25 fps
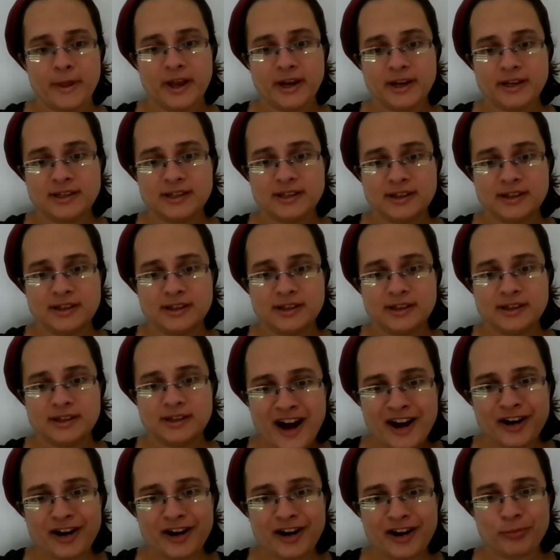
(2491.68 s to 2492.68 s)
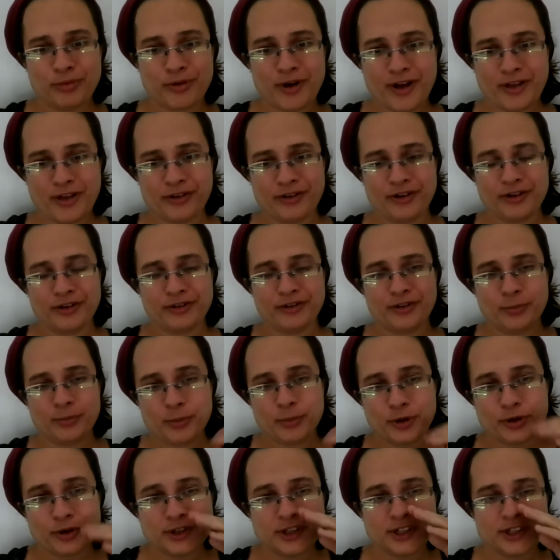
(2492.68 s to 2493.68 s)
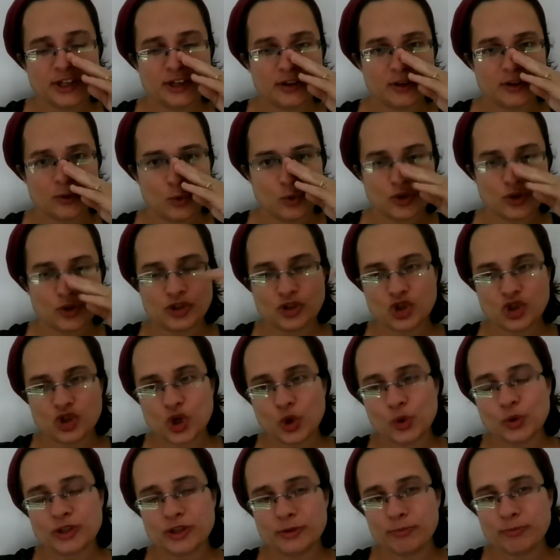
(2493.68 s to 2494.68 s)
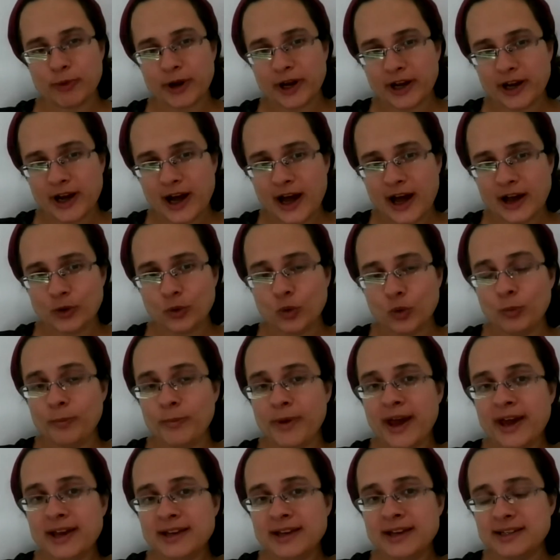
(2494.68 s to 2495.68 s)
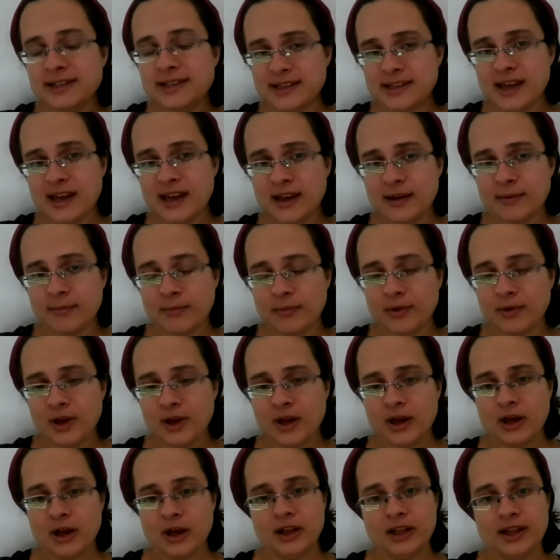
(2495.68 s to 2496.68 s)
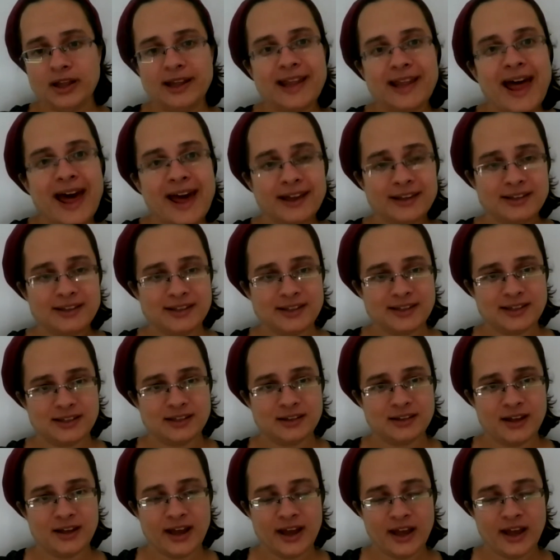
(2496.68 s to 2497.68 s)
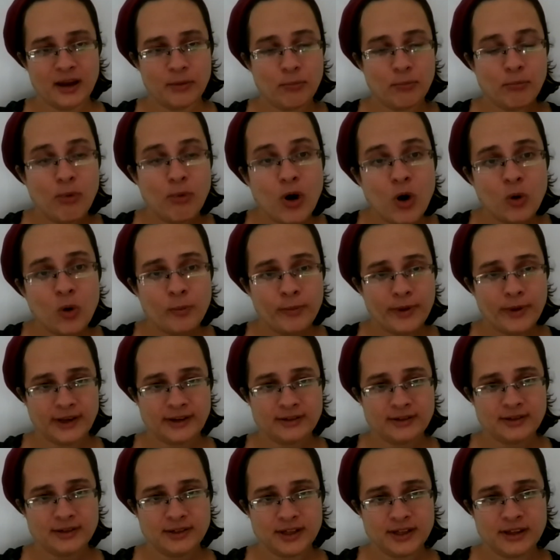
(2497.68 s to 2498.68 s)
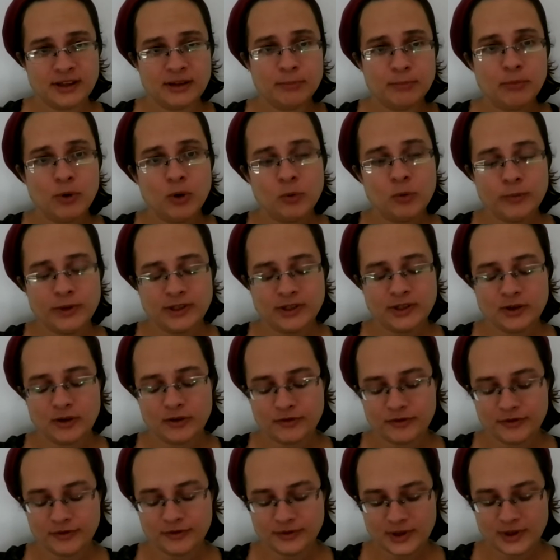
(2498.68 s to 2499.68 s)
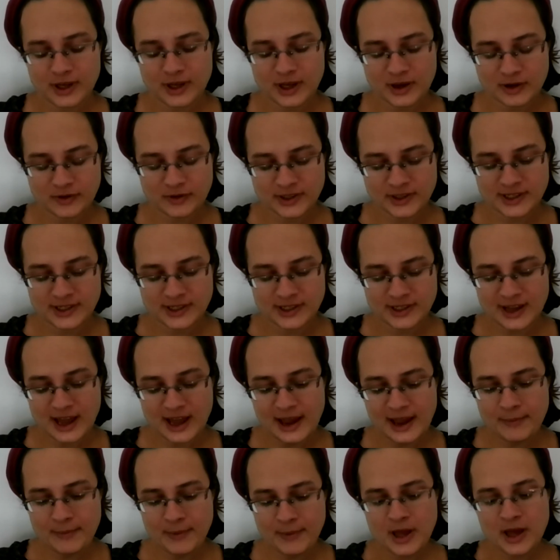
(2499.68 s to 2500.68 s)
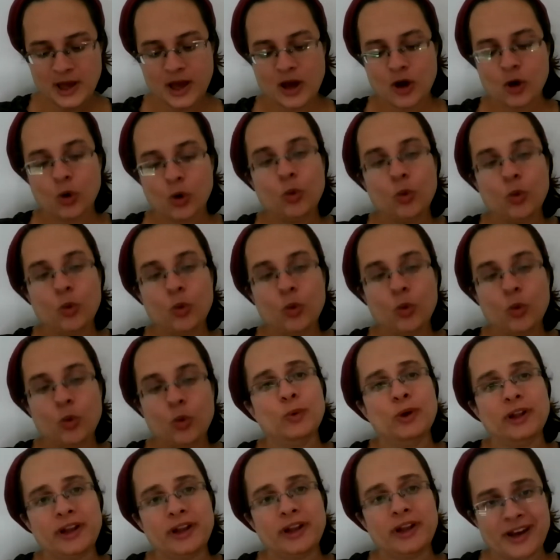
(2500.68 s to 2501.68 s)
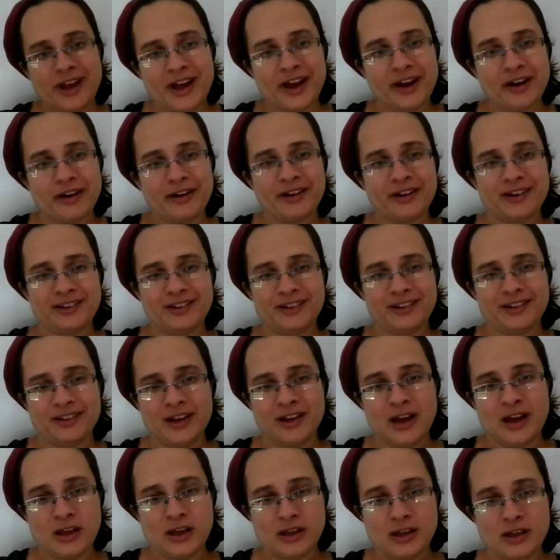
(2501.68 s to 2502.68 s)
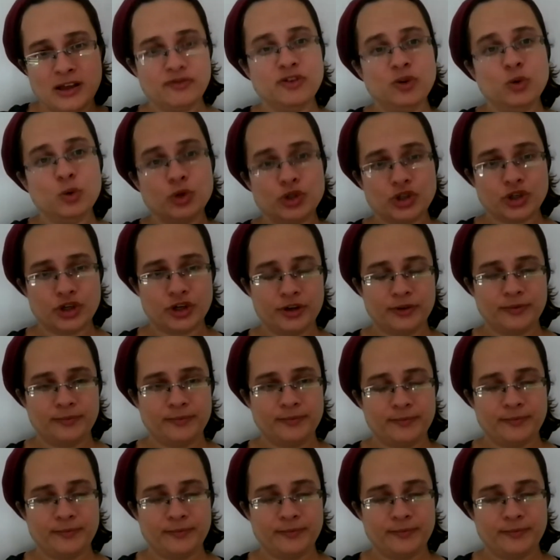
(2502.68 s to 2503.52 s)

it is the younger brother the person who's chosen by god who may seem less at a moment in the moment of this time who will inherit the future